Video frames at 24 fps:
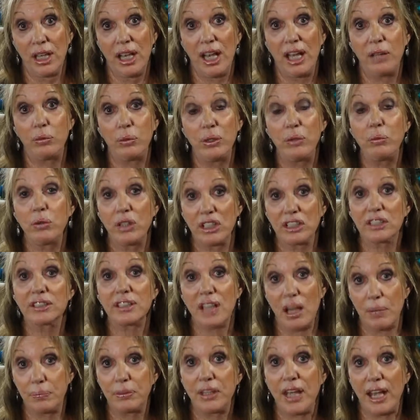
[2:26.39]
And we want to
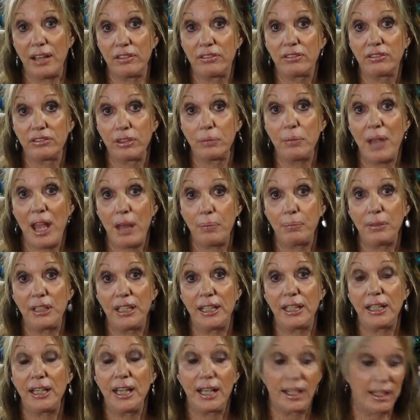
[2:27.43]
stop that from
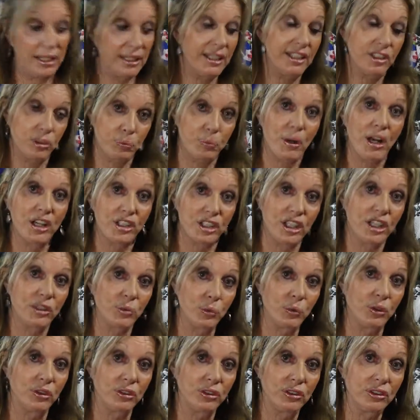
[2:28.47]
happening. And this project
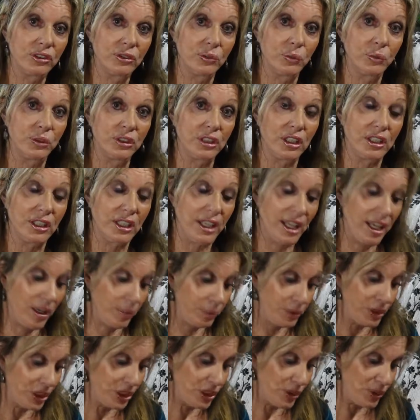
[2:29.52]
will help
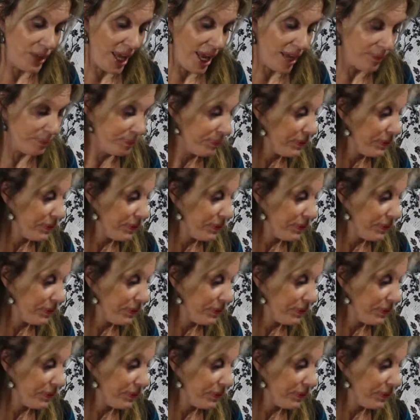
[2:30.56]
to do that.